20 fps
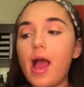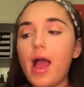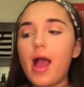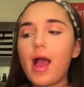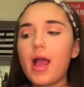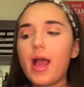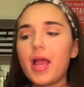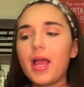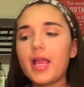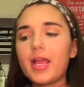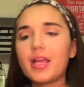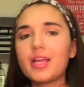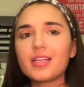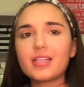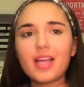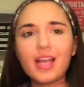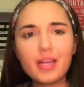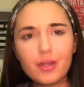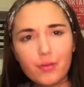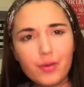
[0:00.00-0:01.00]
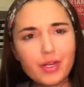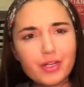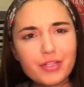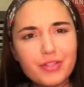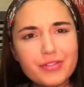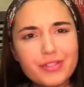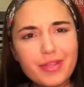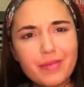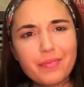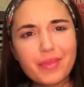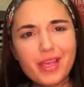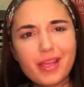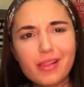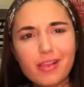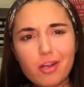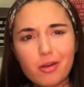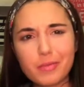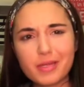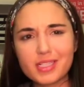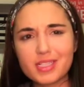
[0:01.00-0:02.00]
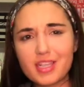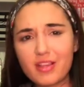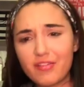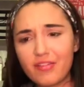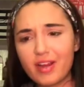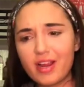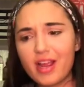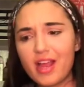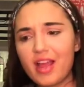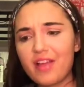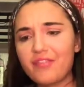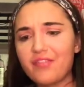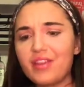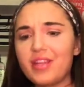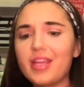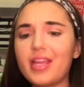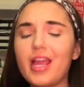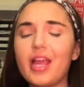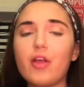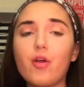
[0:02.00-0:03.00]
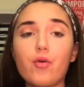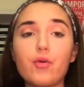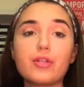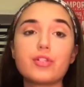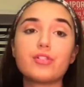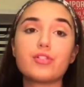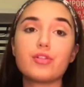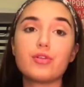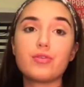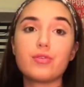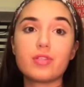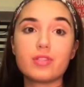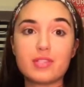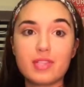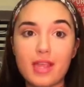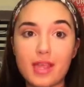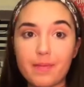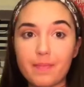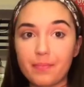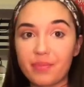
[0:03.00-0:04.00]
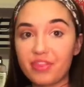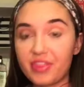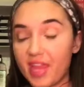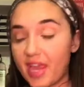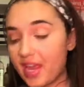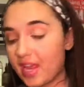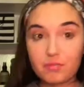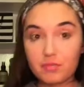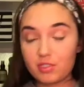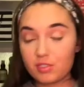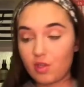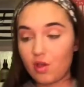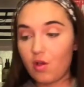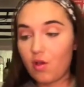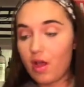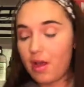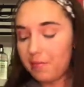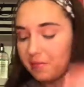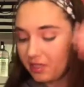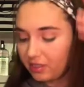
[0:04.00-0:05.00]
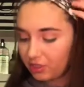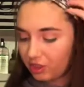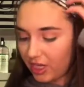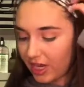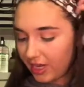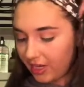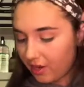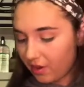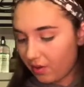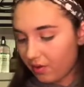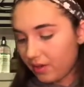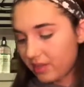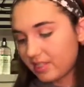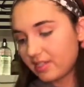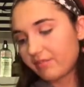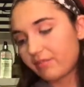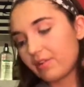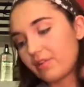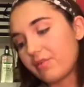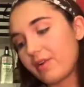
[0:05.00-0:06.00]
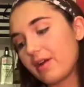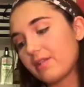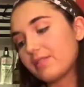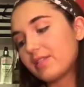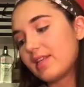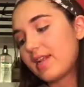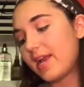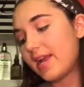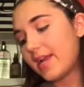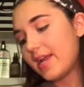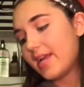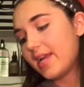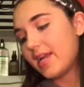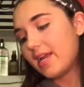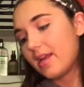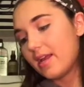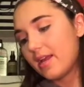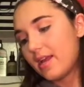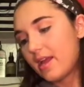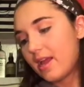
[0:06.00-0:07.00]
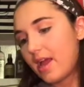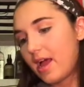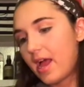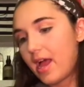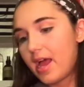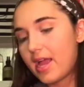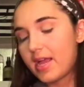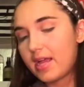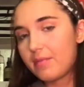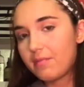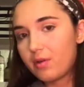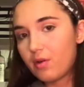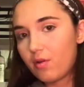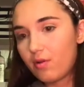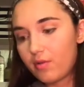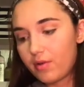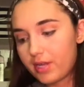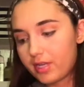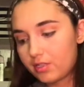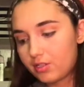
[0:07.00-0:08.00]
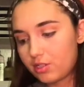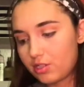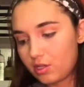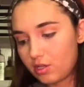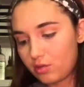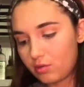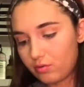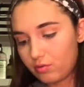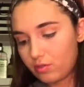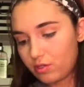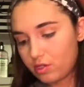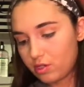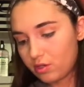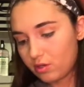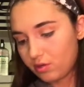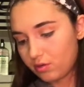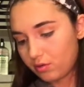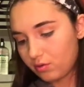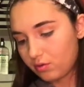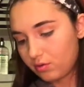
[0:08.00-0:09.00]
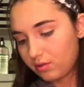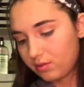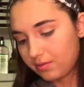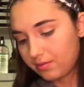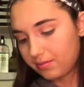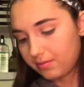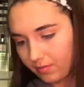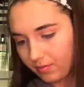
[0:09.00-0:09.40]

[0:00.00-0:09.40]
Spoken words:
I kind of want to do something a little bit different. I feel like I always do the same thing, so I'm going to try to go a different route today. I am going to do,